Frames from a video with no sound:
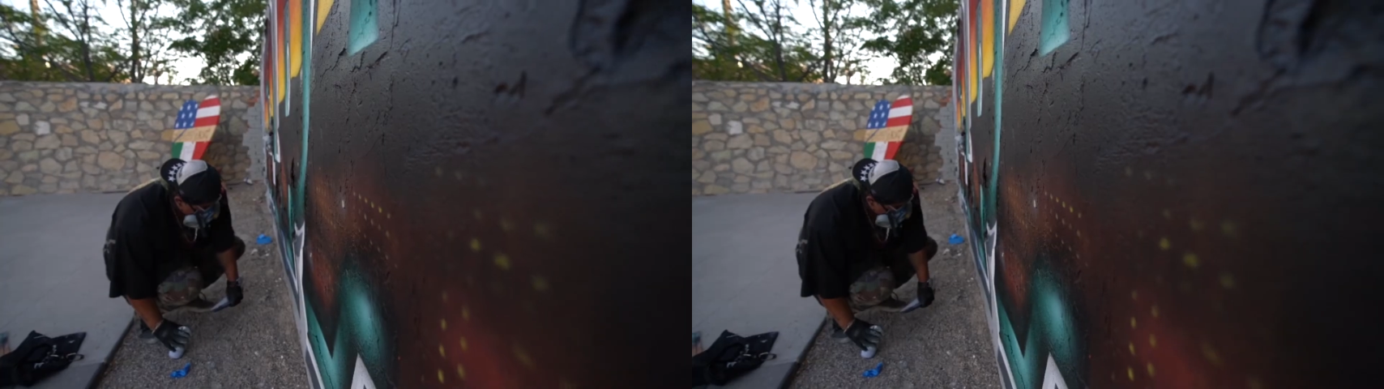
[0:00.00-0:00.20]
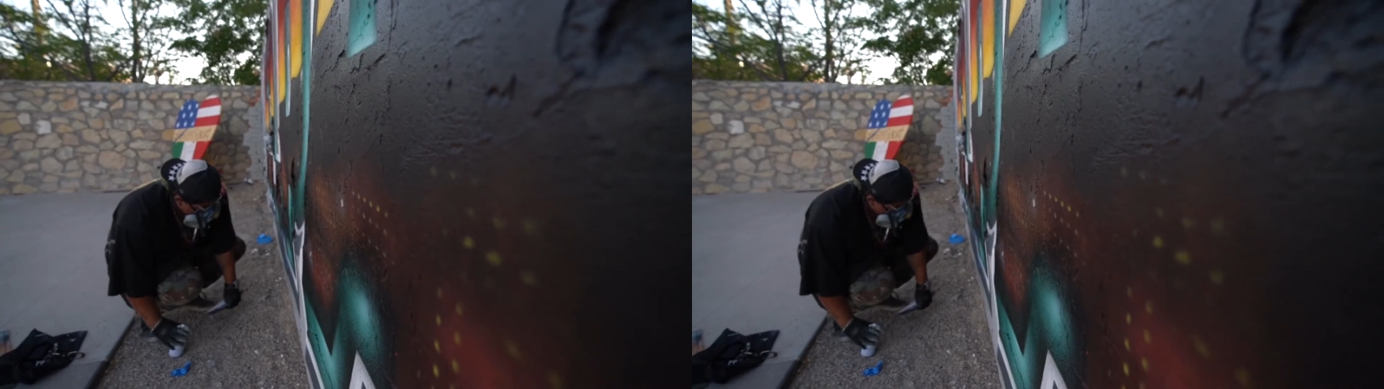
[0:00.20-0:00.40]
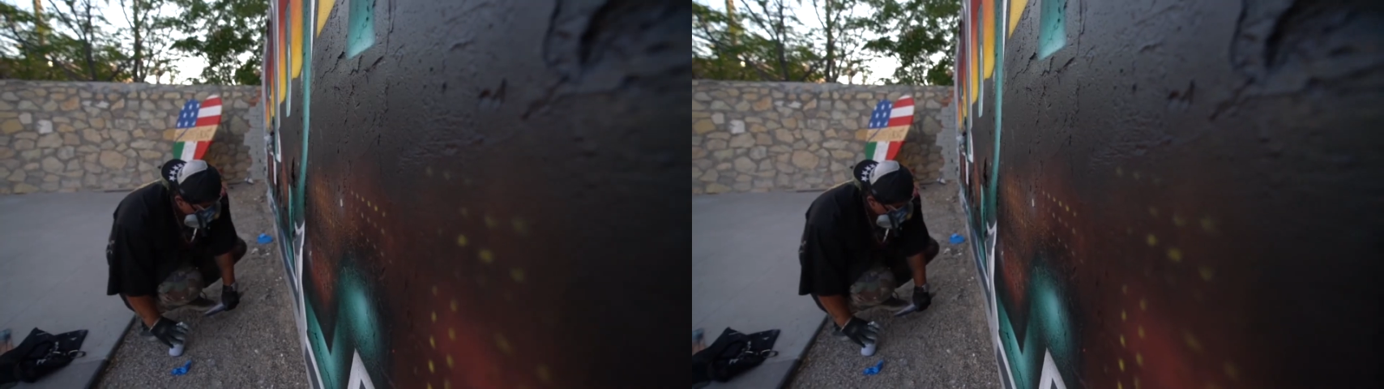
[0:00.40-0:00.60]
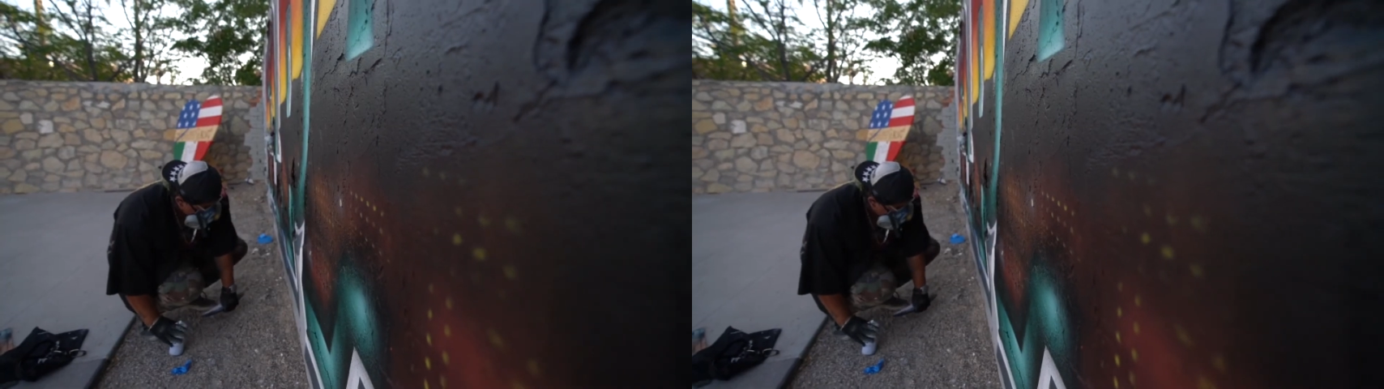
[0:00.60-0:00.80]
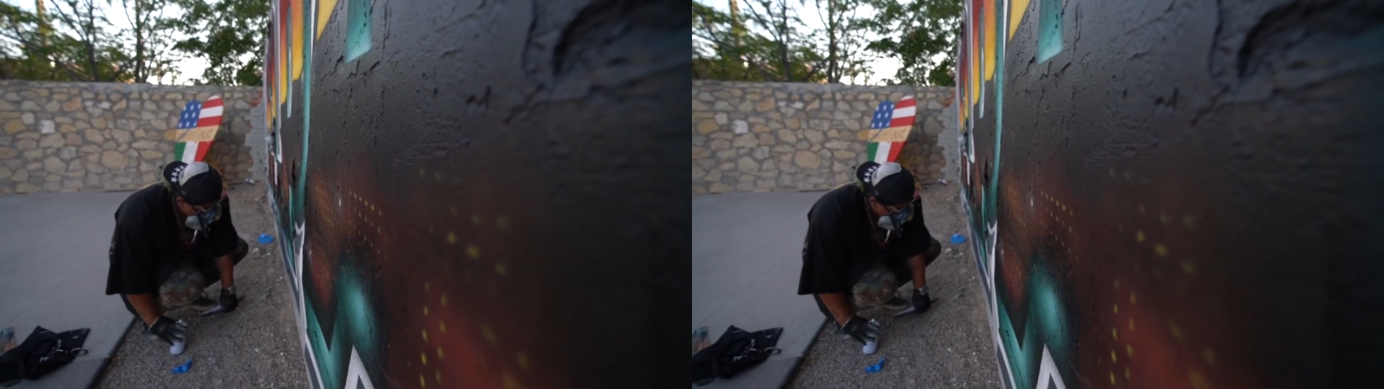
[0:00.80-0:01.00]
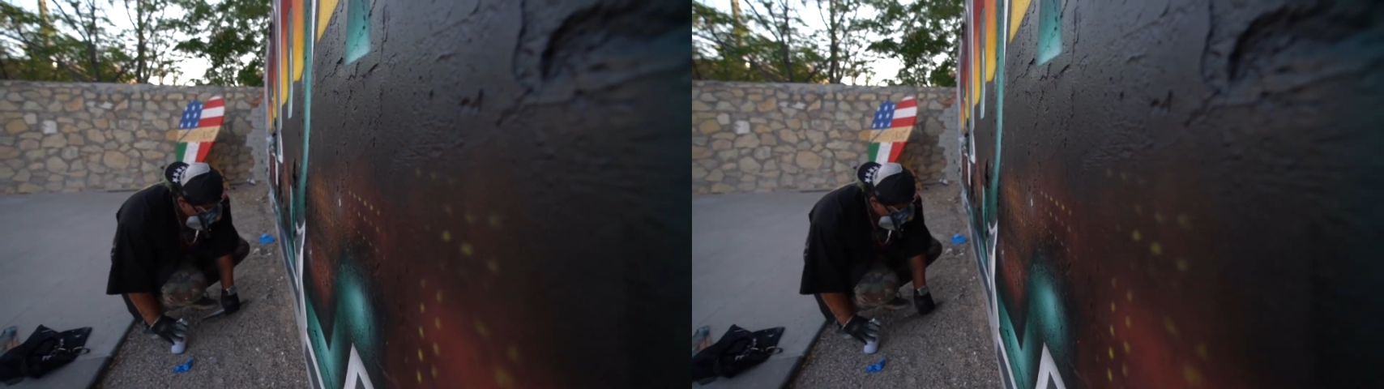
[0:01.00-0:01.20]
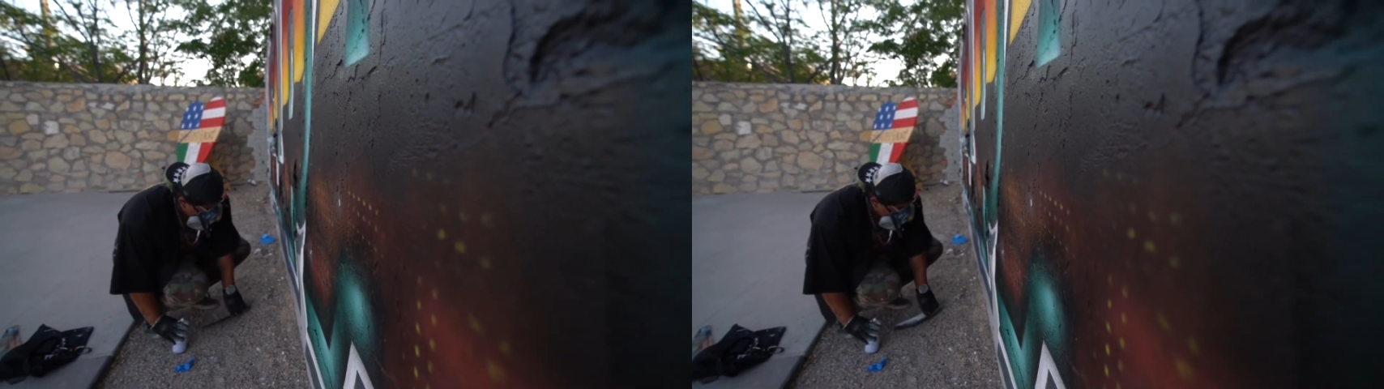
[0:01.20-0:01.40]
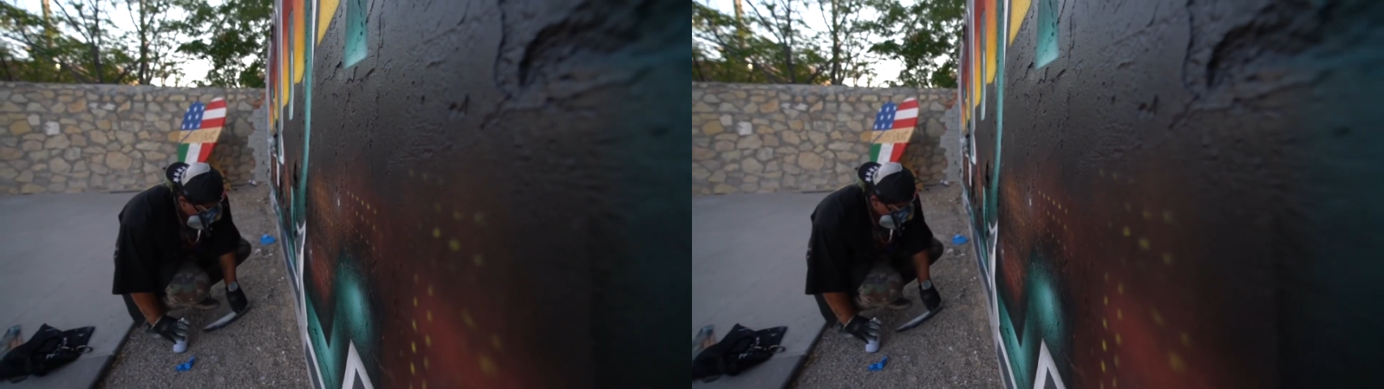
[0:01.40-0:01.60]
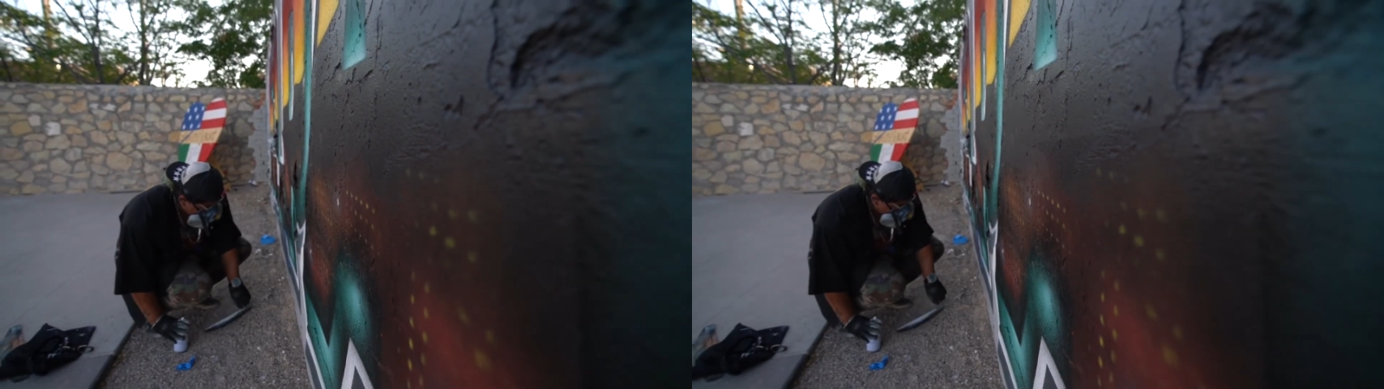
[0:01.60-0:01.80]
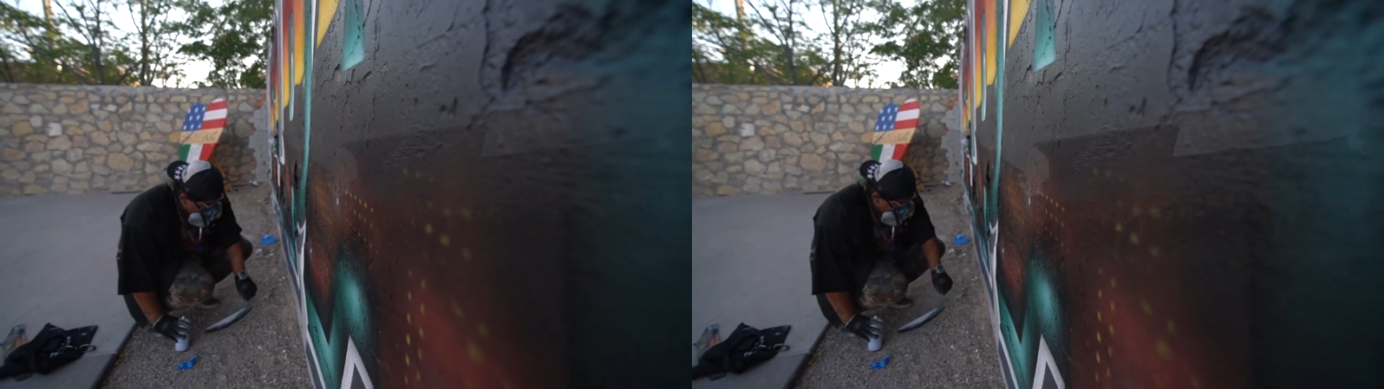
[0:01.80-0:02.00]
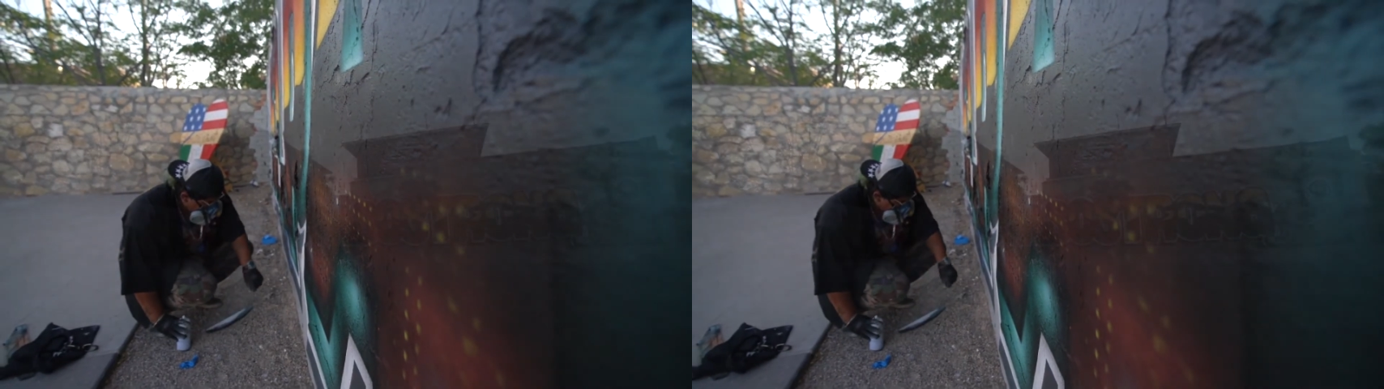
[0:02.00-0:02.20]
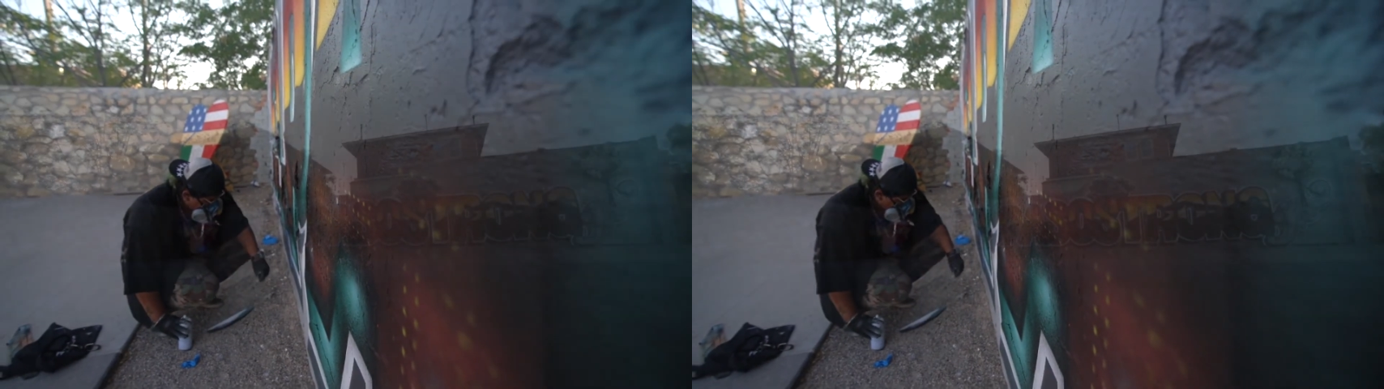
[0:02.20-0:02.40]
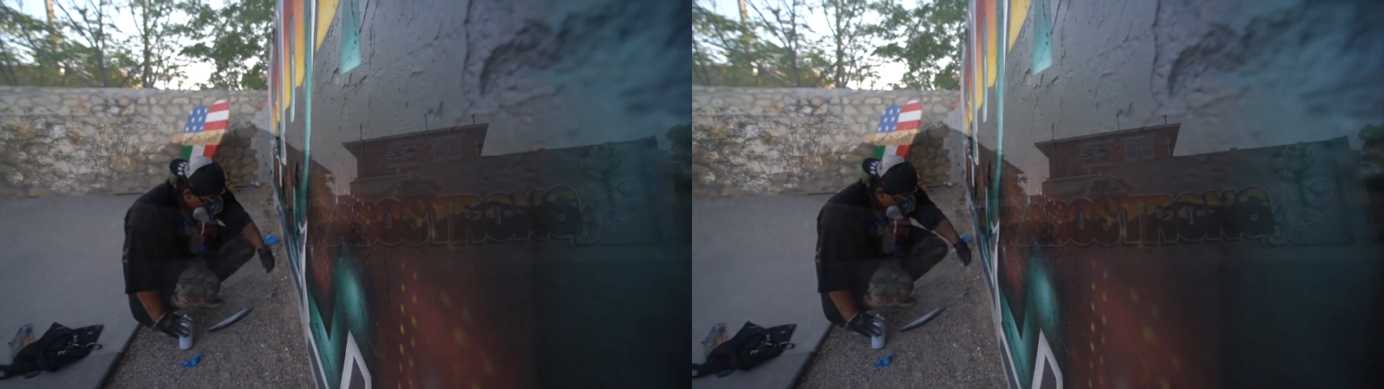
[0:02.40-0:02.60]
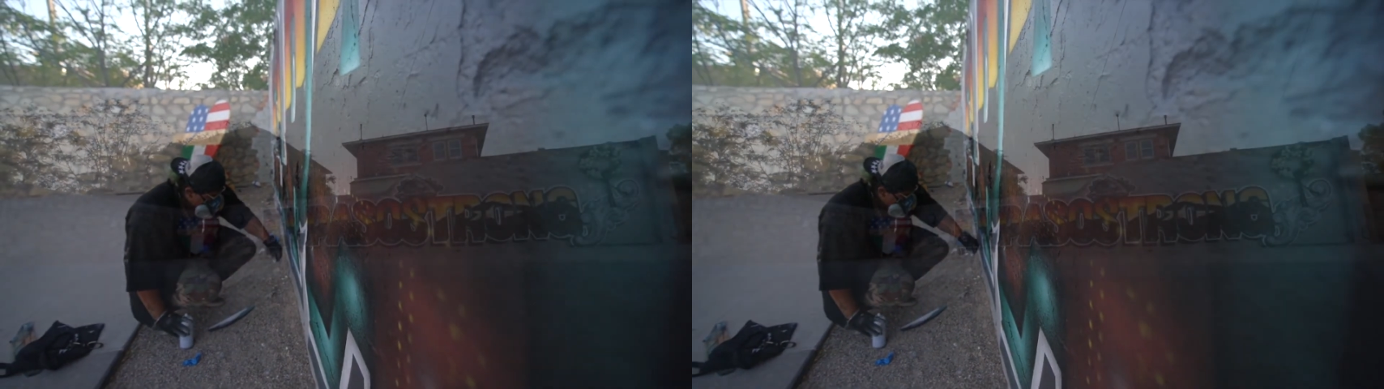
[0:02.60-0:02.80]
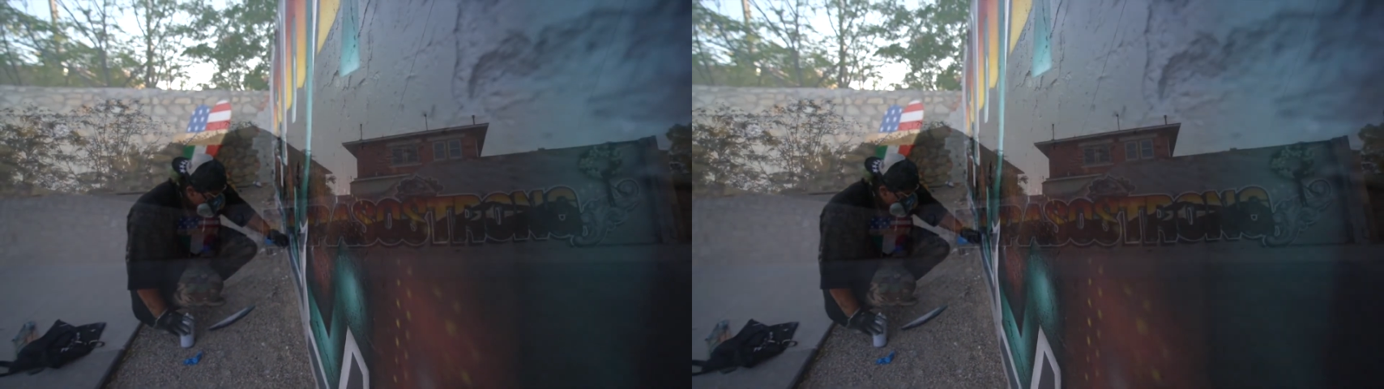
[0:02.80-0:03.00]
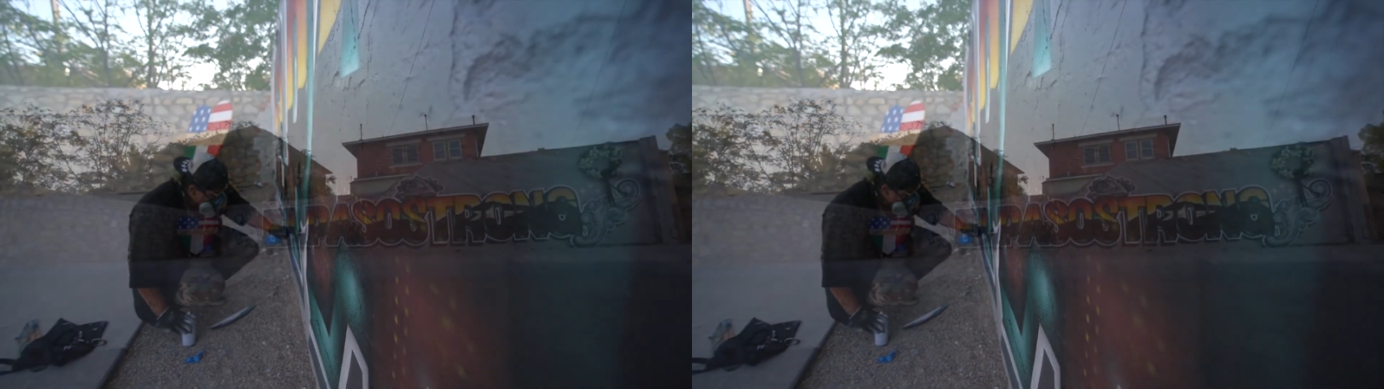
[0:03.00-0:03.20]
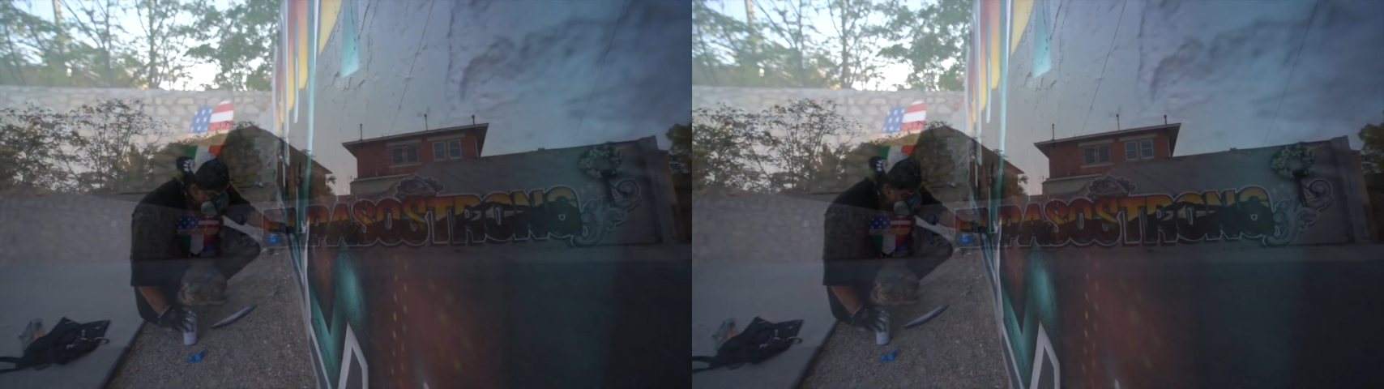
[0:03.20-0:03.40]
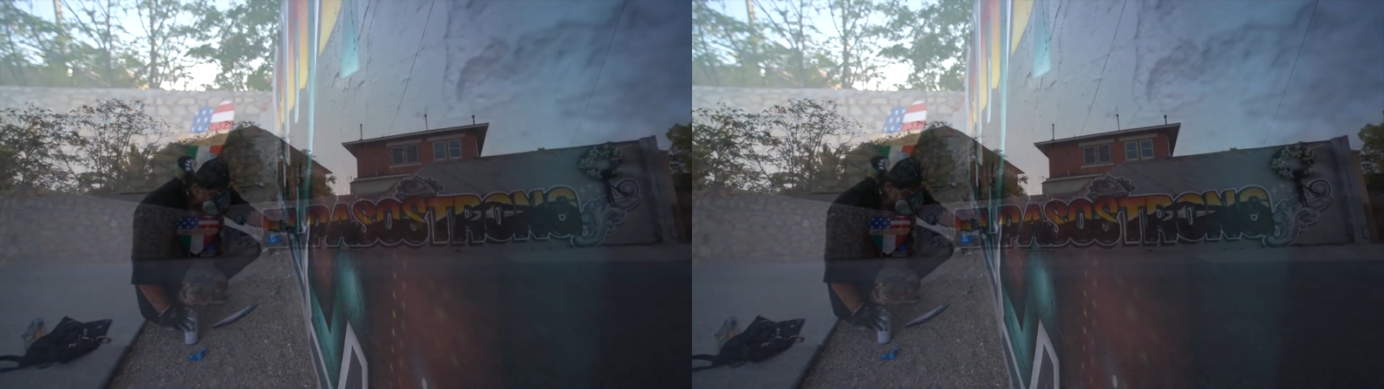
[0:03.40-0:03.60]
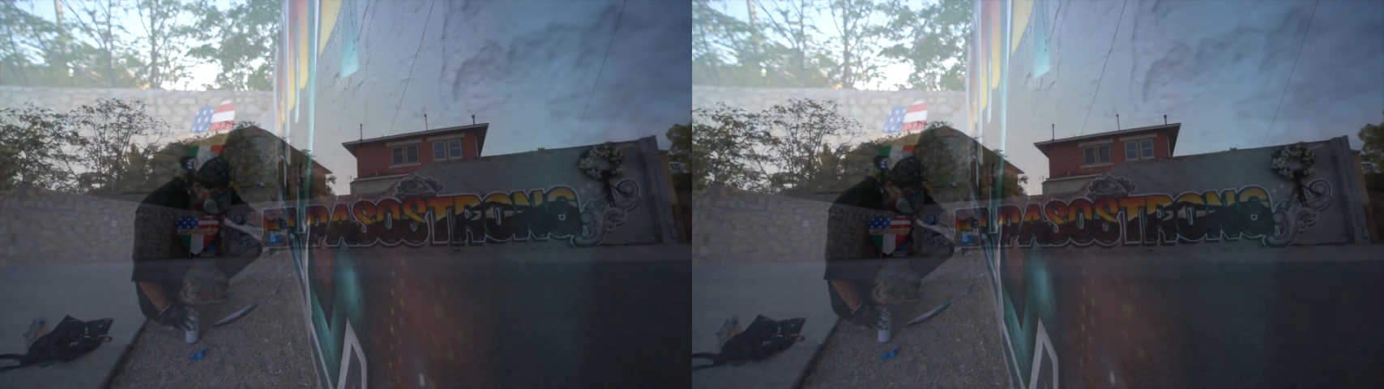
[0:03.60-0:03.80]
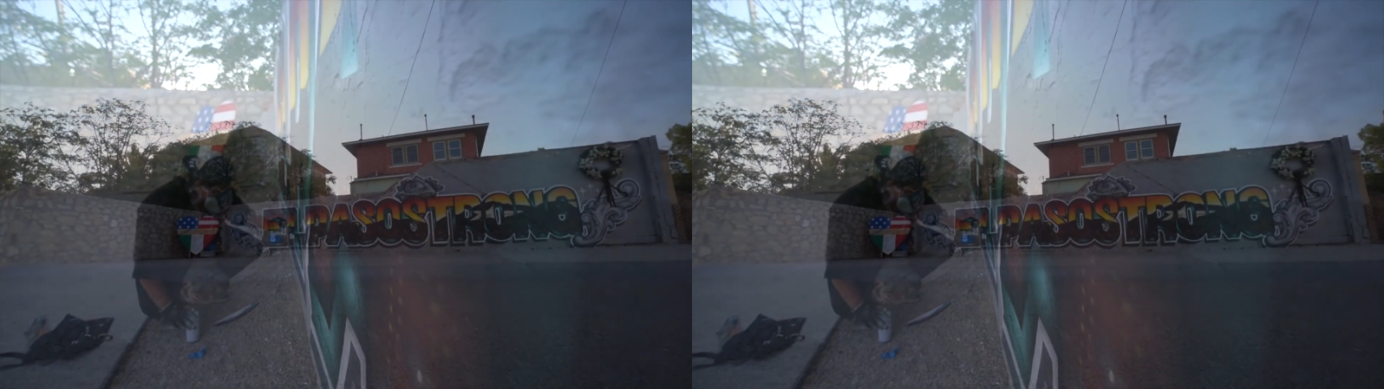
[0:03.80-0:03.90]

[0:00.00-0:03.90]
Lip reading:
No face is visible, so there are no lips to read.